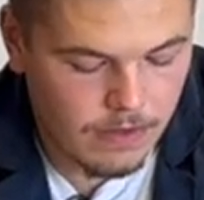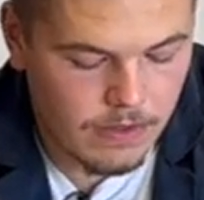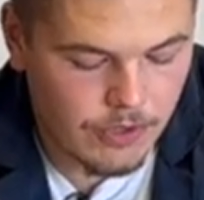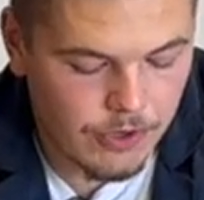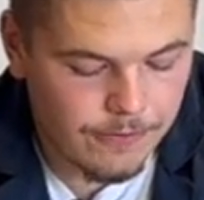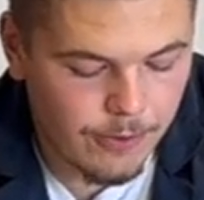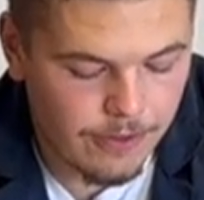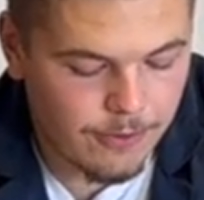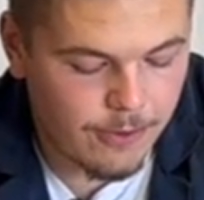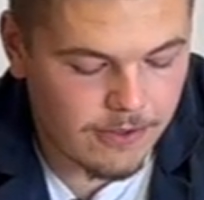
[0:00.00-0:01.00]
No
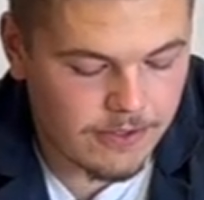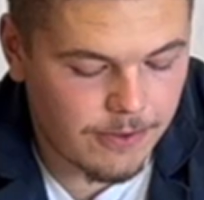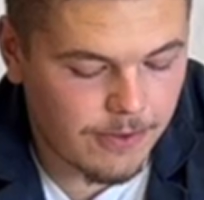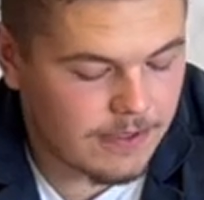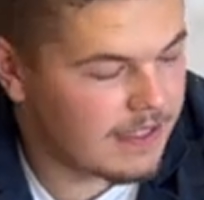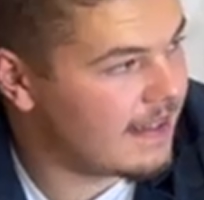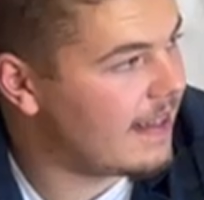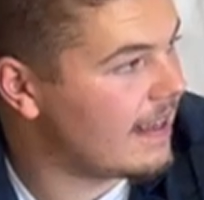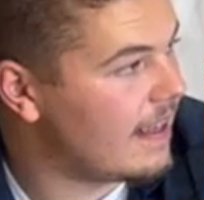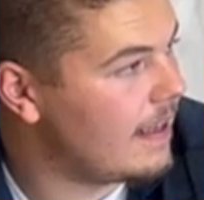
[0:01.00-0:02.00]
fourth quarter scores in
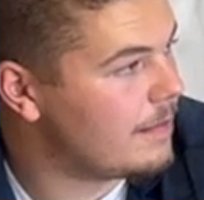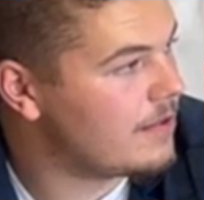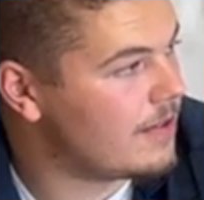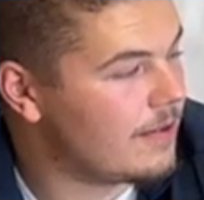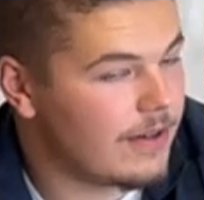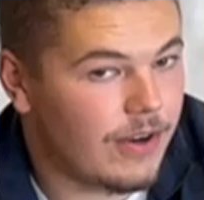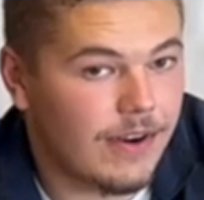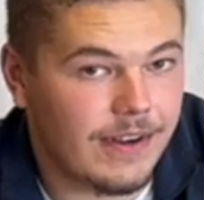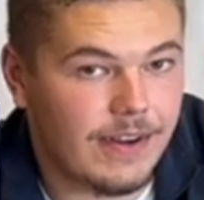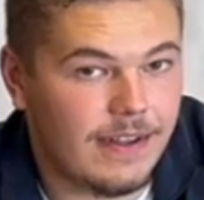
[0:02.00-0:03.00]
that game. Sonora and
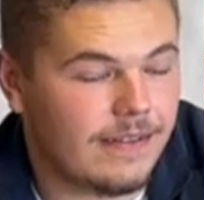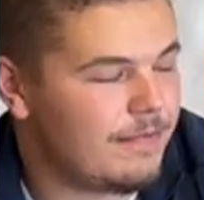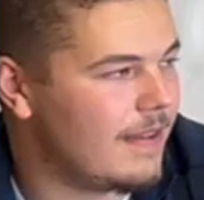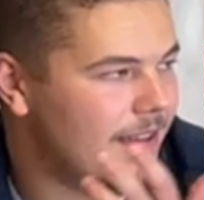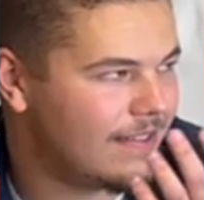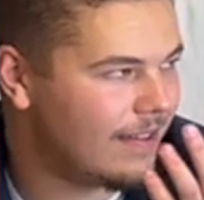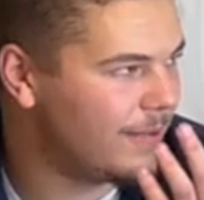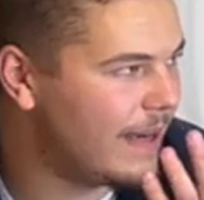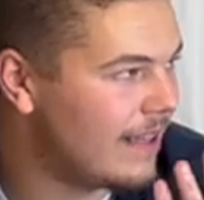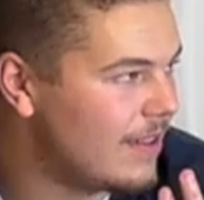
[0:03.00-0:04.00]
Argonaut, like you said,
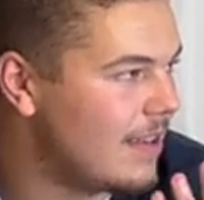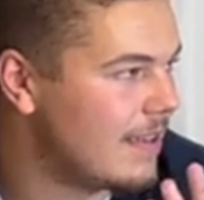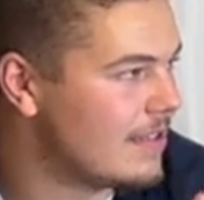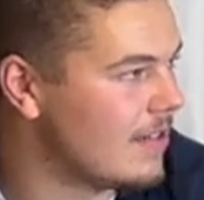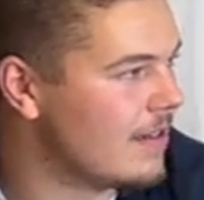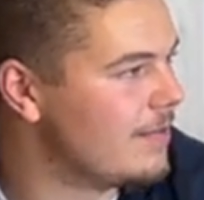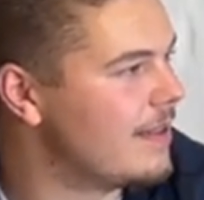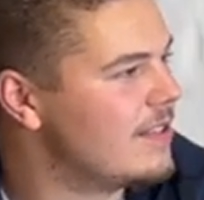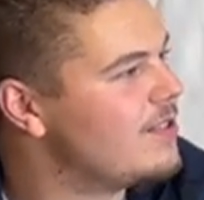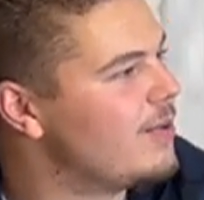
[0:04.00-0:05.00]
running clock. It's hard to
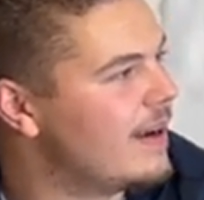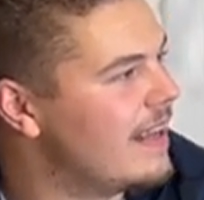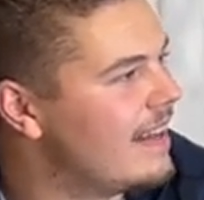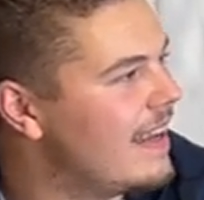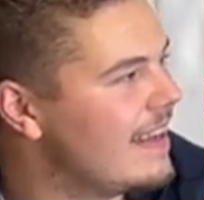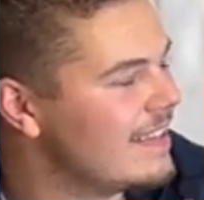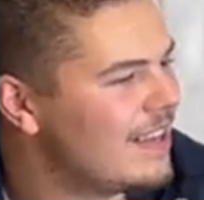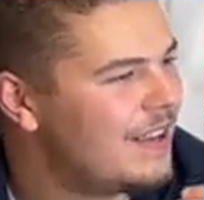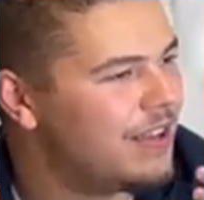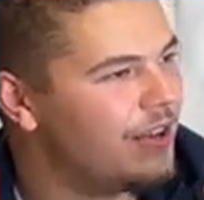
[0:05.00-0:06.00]
really score in that, as
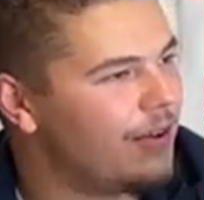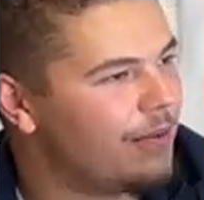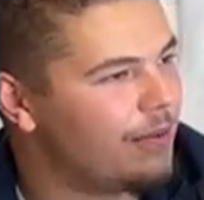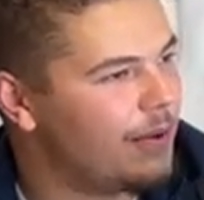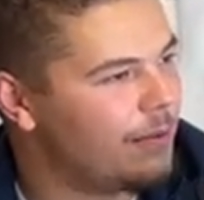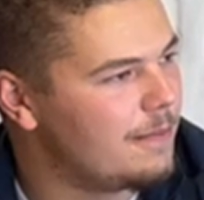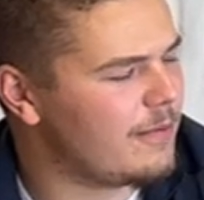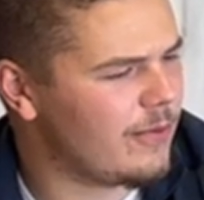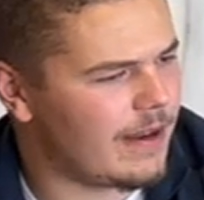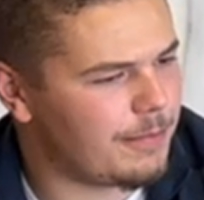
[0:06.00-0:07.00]
you know, you
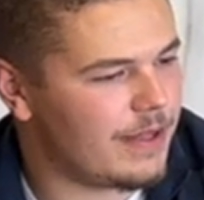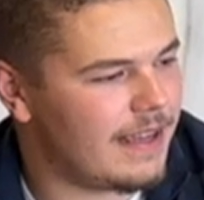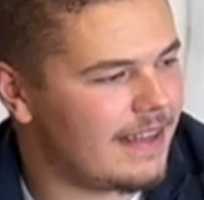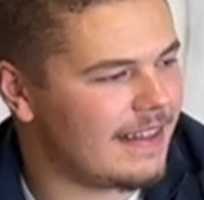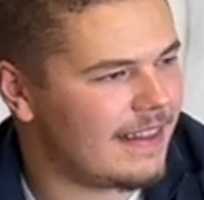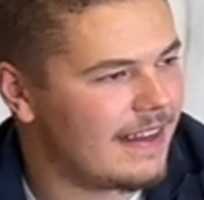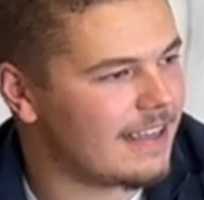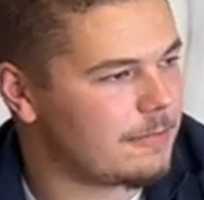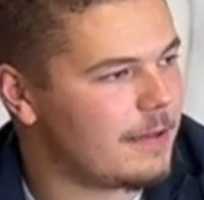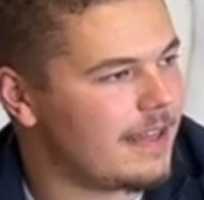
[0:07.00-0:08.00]
run a play and then the
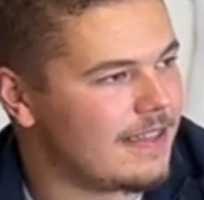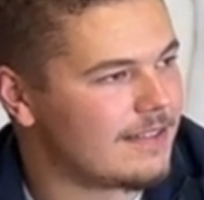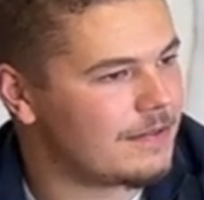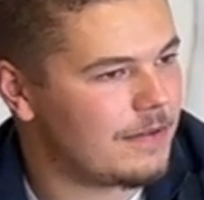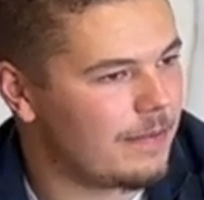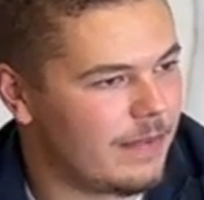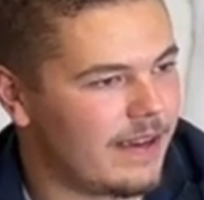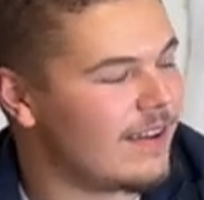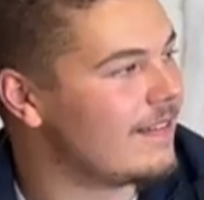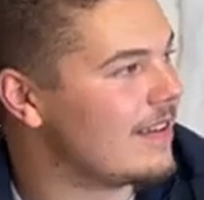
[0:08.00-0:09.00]
next play is a
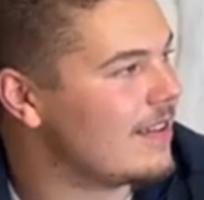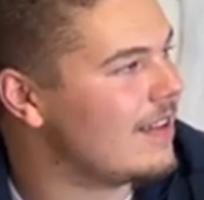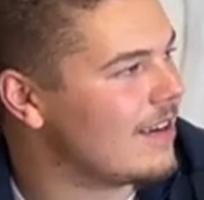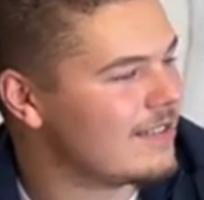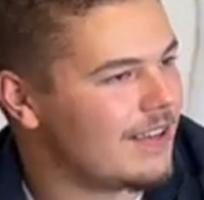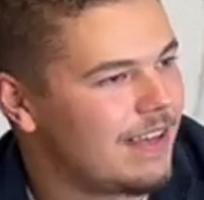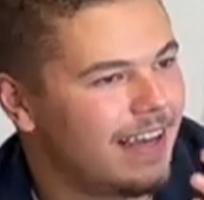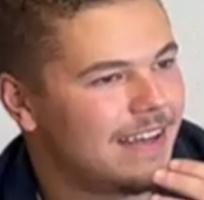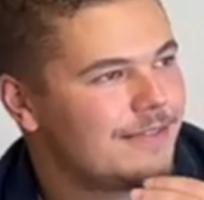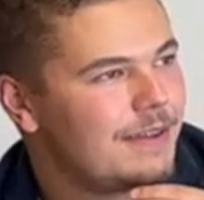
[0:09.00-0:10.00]
minute off the clock. So you
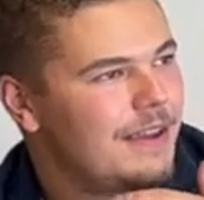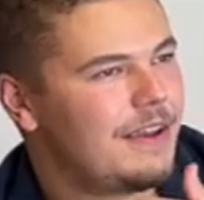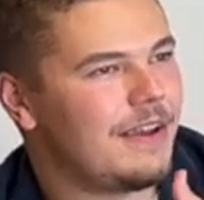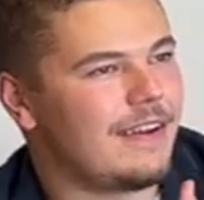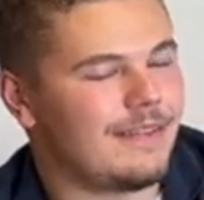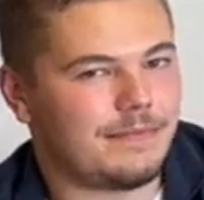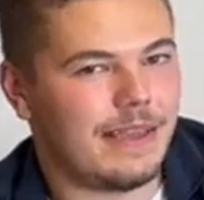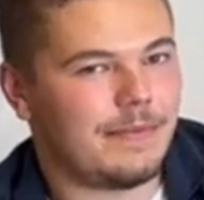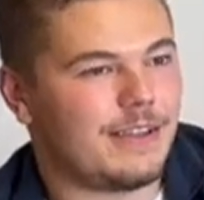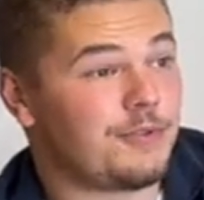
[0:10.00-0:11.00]
have
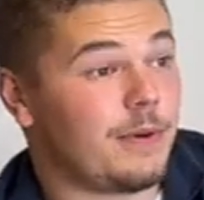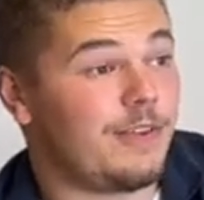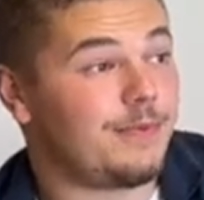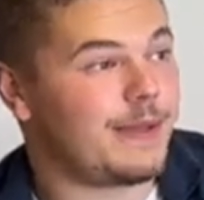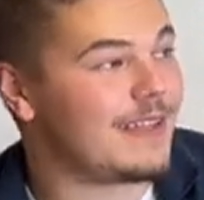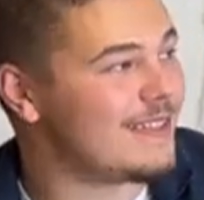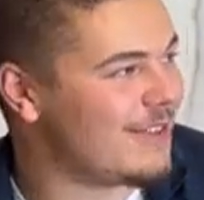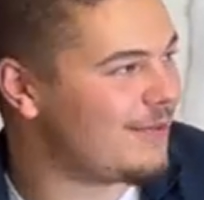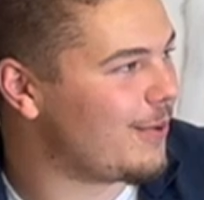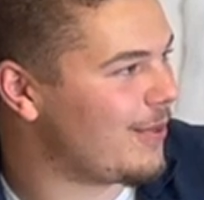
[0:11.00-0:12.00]
maybe 12 plays in
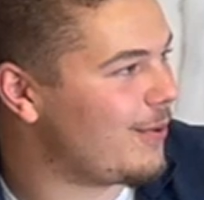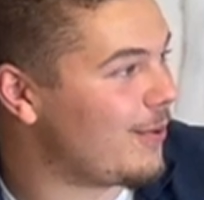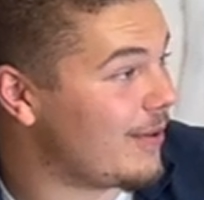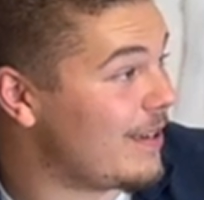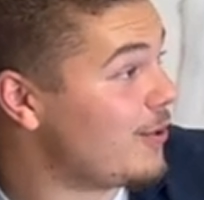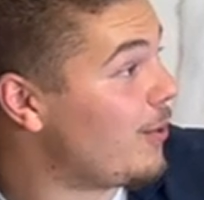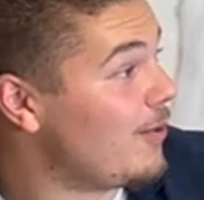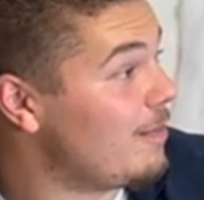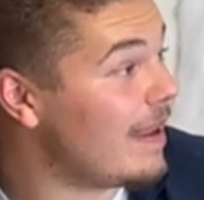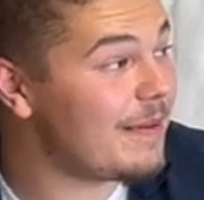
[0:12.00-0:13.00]
the fourth quarter in
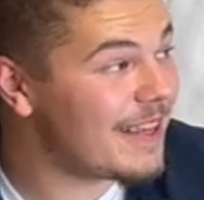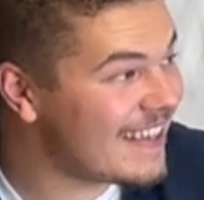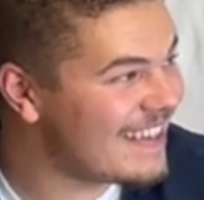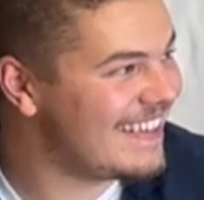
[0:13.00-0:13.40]
total, maybe.